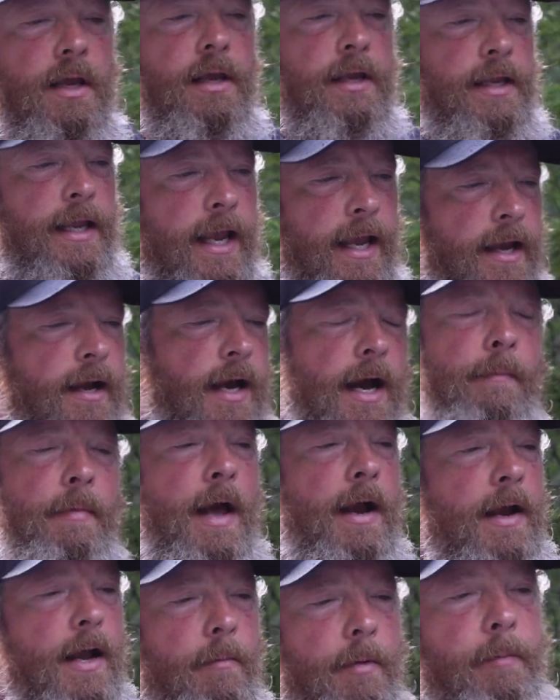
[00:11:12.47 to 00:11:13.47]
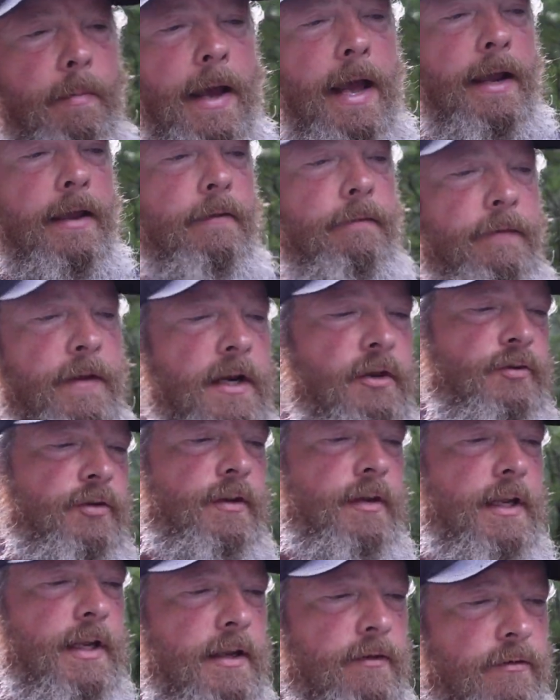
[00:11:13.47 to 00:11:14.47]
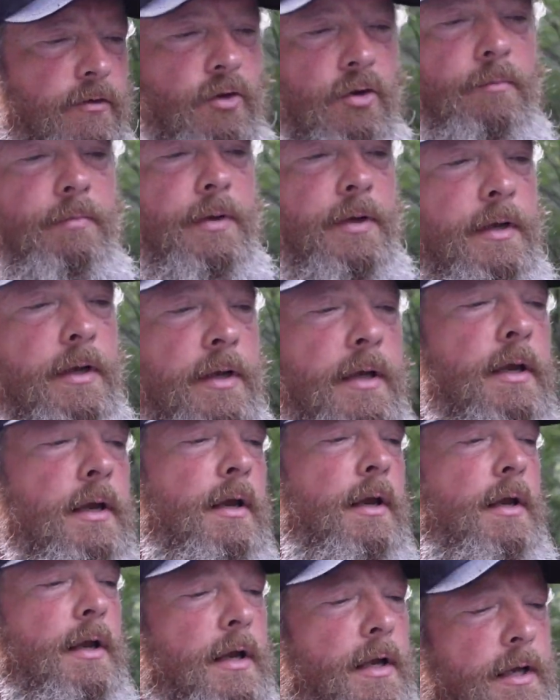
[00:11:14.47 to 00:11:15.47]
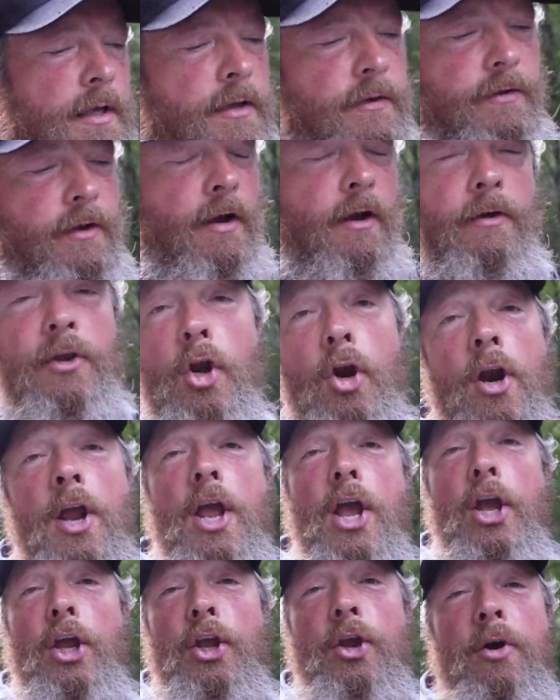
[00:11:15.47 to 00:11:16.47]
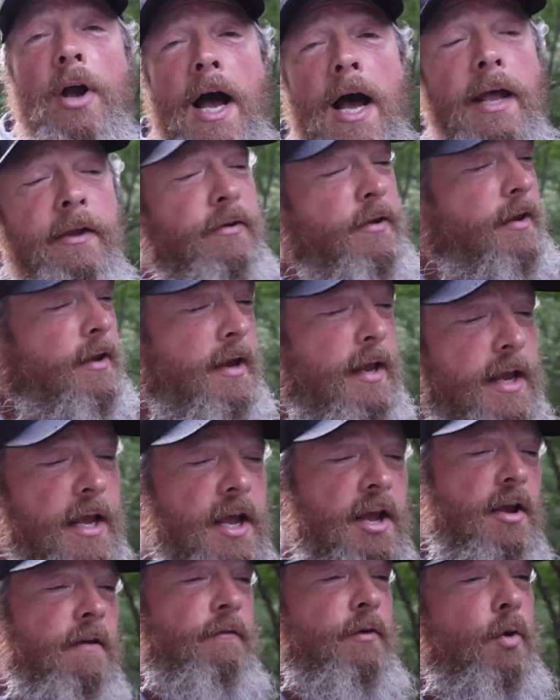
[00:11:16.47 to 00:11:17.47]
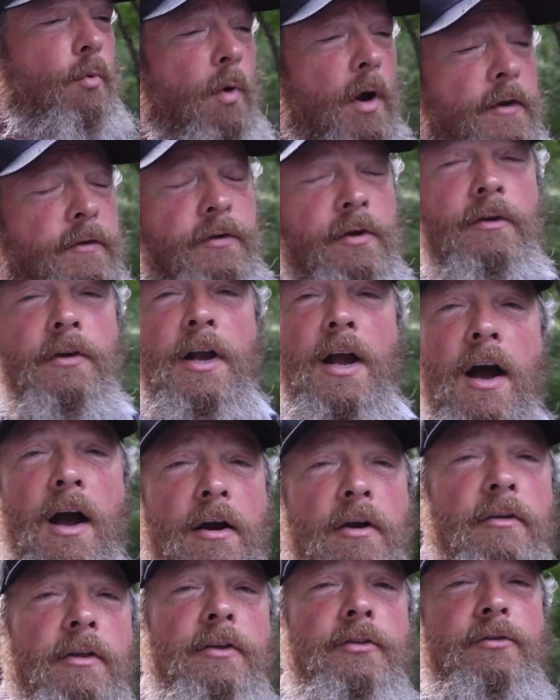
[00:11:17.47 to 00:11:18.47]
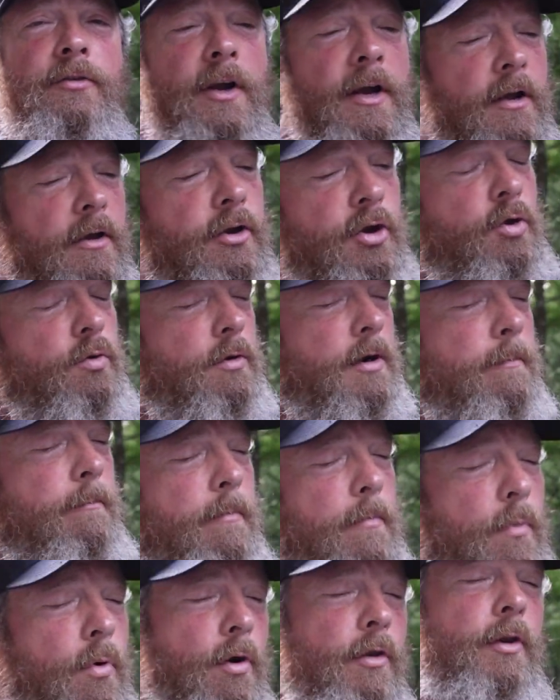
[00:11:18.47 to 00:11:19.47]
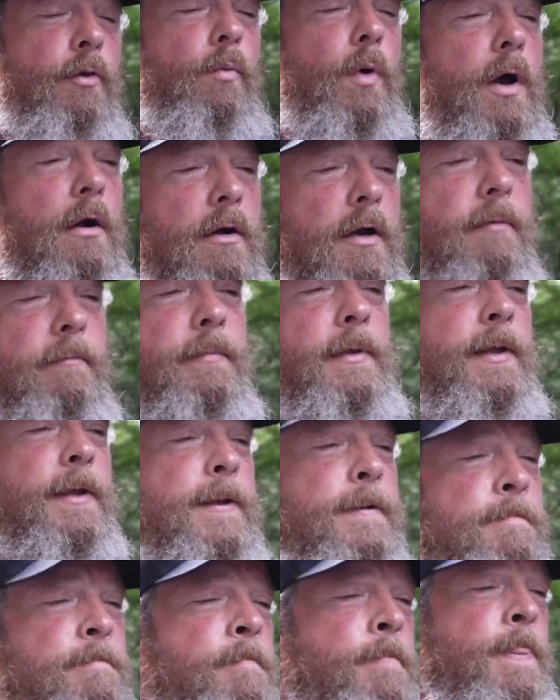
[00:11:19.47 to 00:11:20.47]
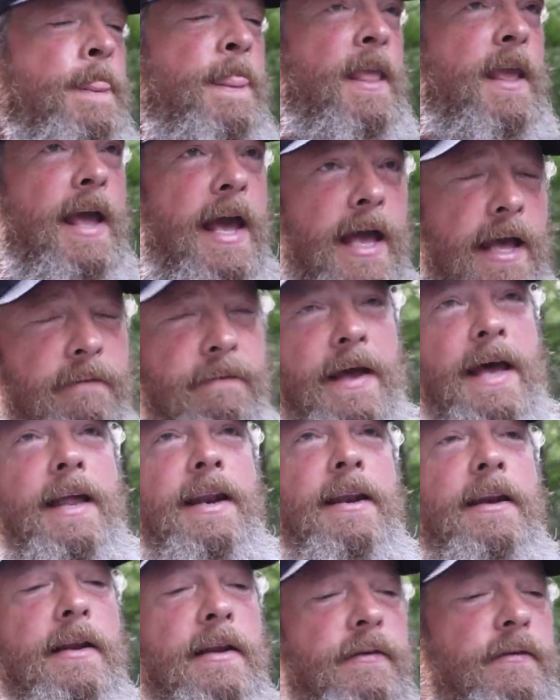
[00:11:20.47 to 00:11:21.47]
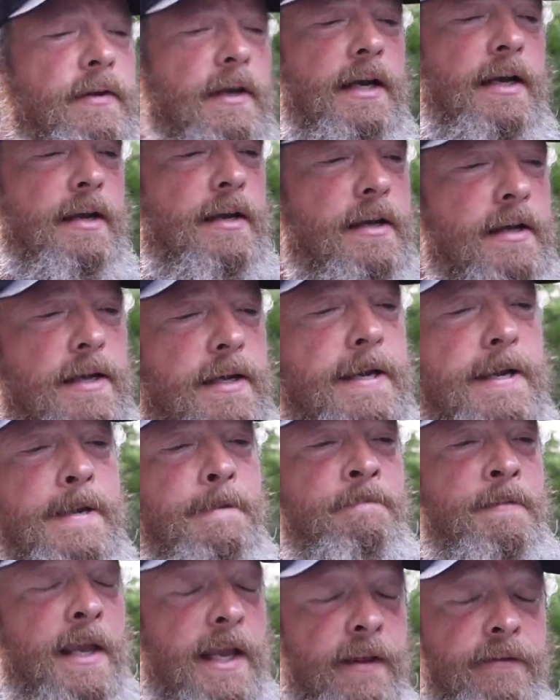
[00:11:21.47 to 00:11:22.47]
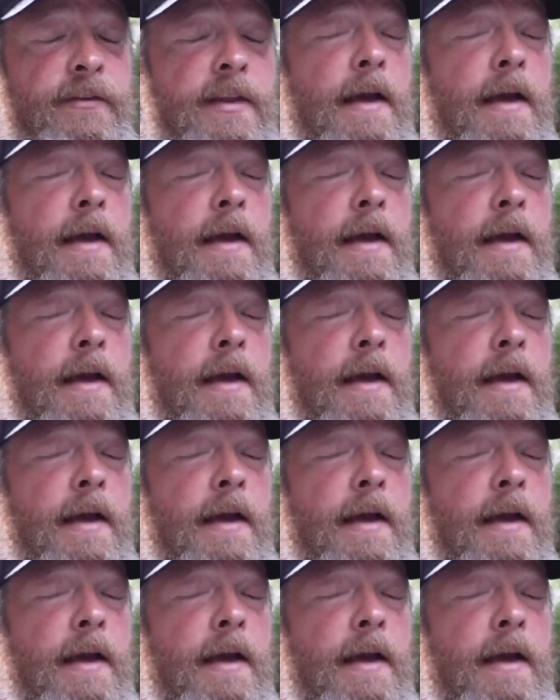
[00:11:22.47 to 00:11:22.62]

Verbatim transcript: yeah, I'm not coming back and finishing the East Loop. So you you guys, if you want to to conquer this trail, you are more than welcome. Have at it. It's a, uh, it's